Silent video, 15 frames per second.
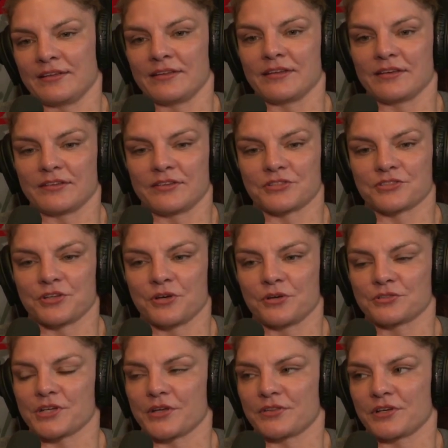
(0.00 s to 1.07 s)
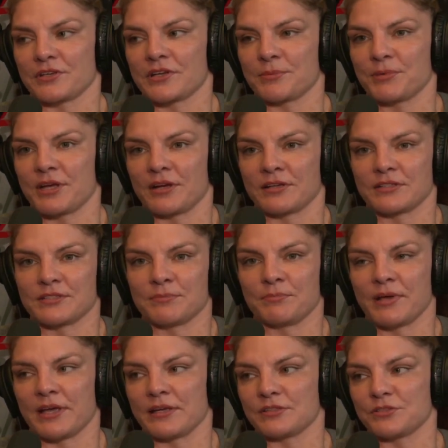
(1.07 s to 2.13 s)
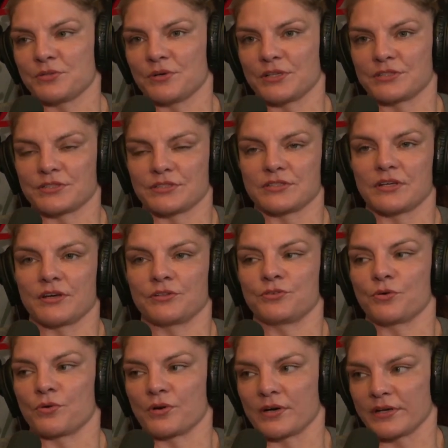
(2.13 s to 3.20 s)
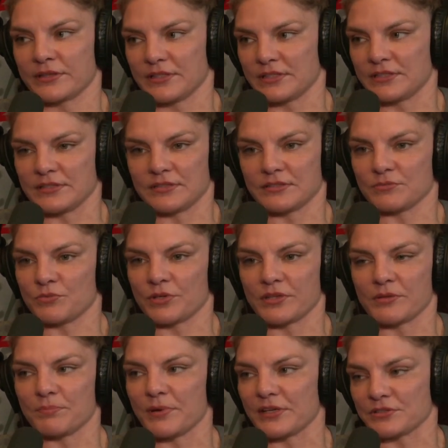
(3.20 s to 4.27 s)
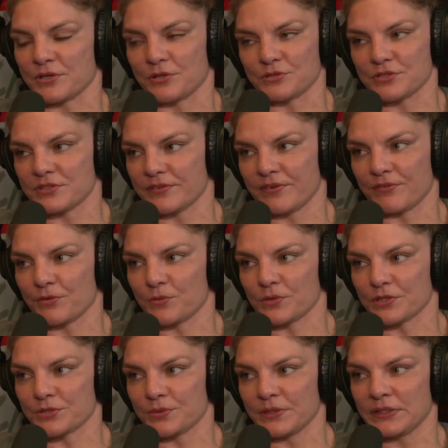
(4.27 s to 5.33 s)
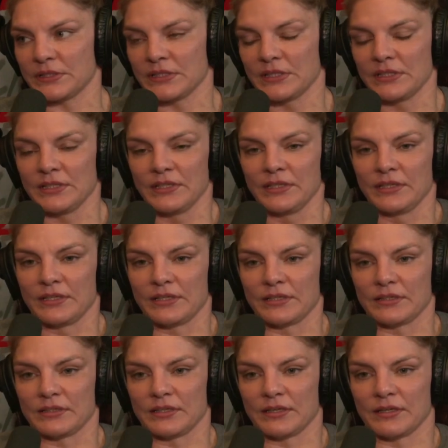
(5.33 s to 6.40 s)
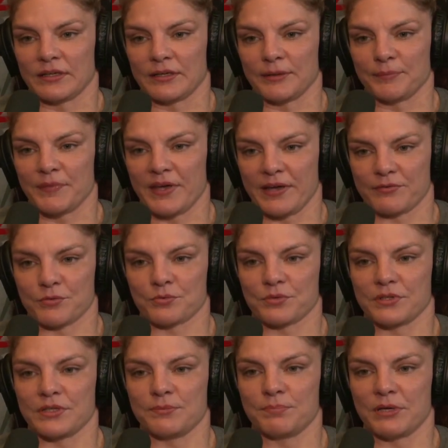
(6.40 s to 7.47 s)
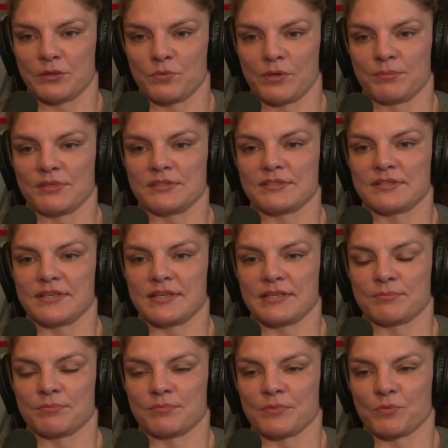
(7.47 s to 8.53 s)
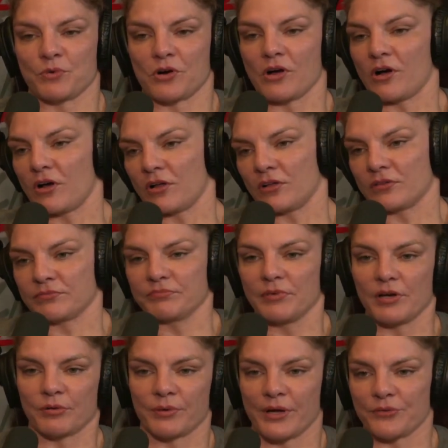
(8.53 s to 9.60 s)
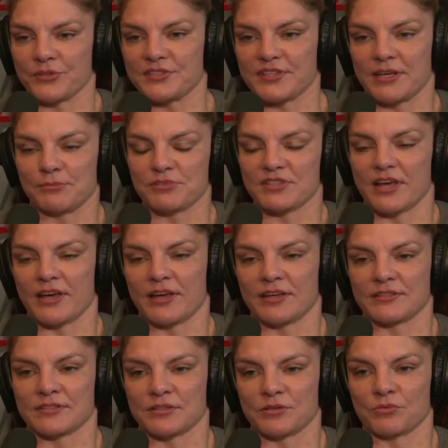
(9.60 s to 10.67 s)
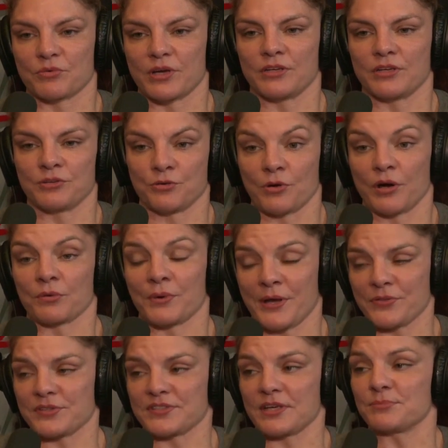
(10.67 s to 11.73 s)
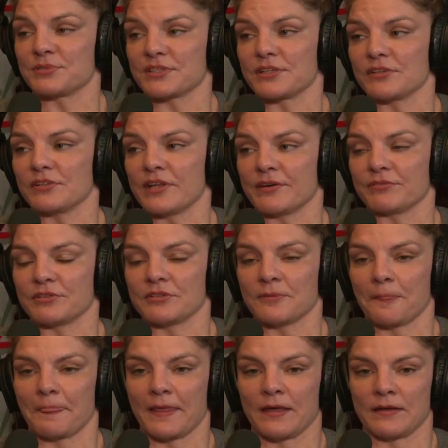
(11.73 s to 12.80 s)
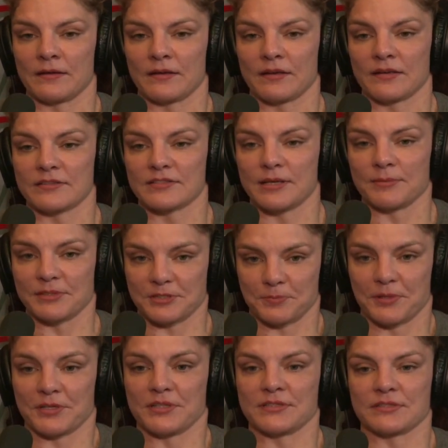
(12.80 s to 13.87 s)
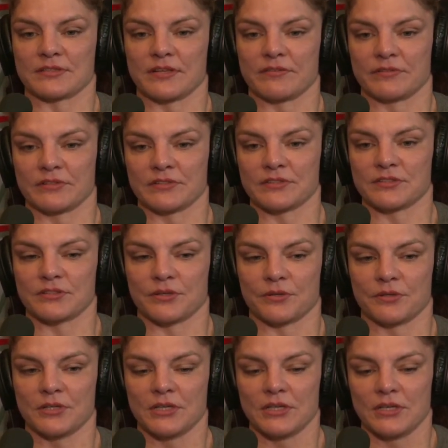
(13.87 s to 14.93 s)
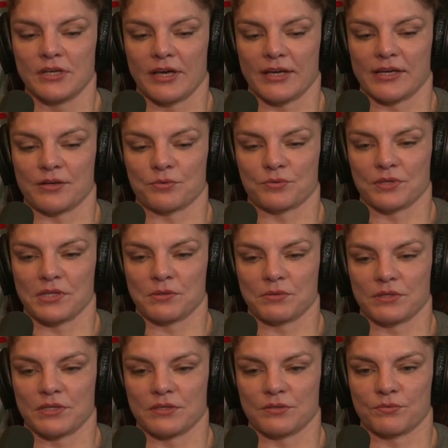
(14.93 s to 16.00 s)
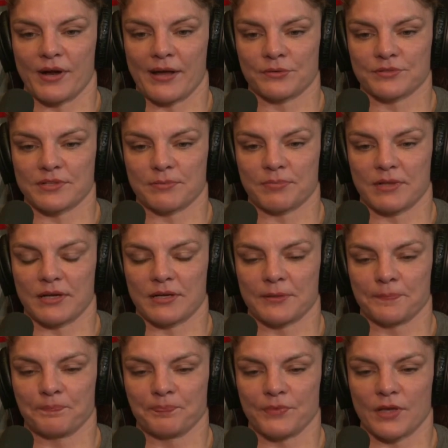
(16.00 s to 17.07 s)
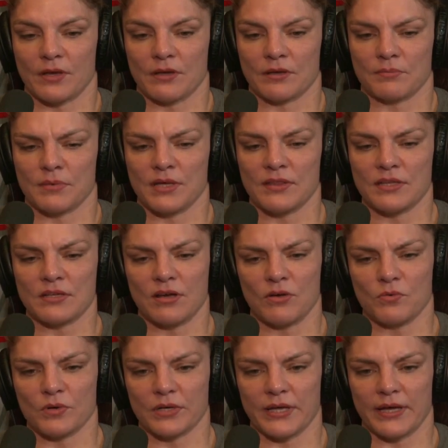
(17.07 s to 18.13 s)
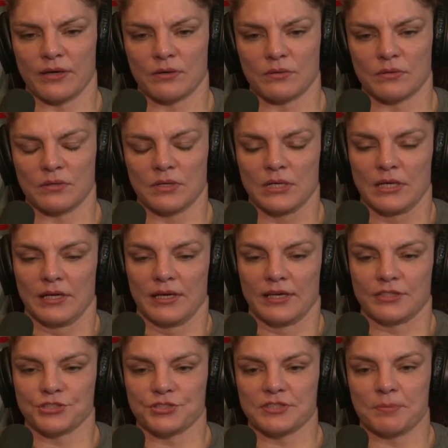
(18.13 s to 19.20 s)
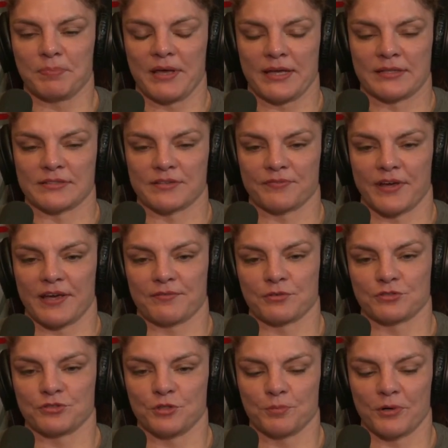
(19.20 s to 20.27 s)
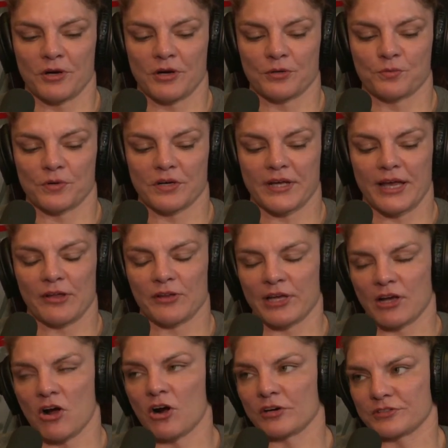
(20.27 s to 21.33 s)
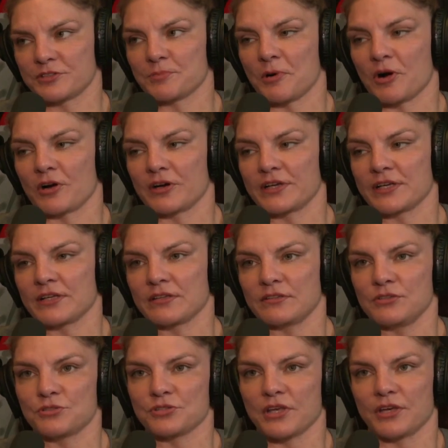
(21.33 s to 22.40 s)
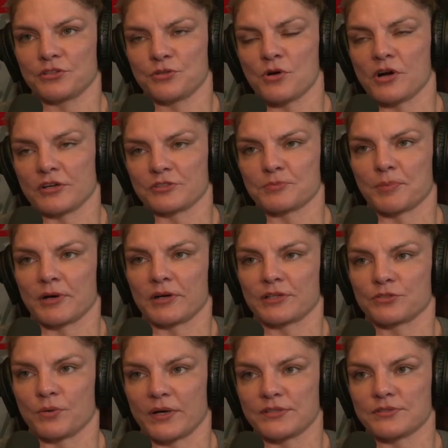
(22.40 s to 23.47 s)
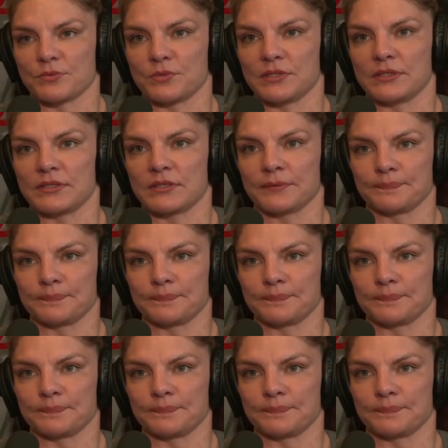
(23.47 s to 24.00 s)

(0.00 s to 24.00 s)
there's a coach out there named Carrington Banks who I just adore. I think he's one of the best coaches I've ever worked with. And they have a really big women's team. We're all around the same size and, around the same skill level and same experience level. And so I get really, really good rounds up there. And then I'll work out. It just depends. If I have a super hard workout, like hard sparring, usually I'll do hard sparring twice a week.